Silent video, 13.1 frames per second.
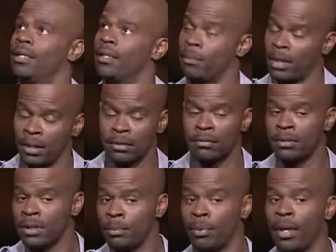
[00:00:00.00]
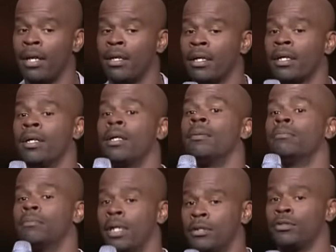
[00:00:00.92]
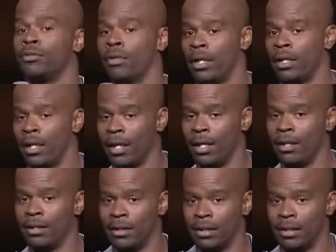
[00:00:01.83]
I'm like, he probably looking up at you right now.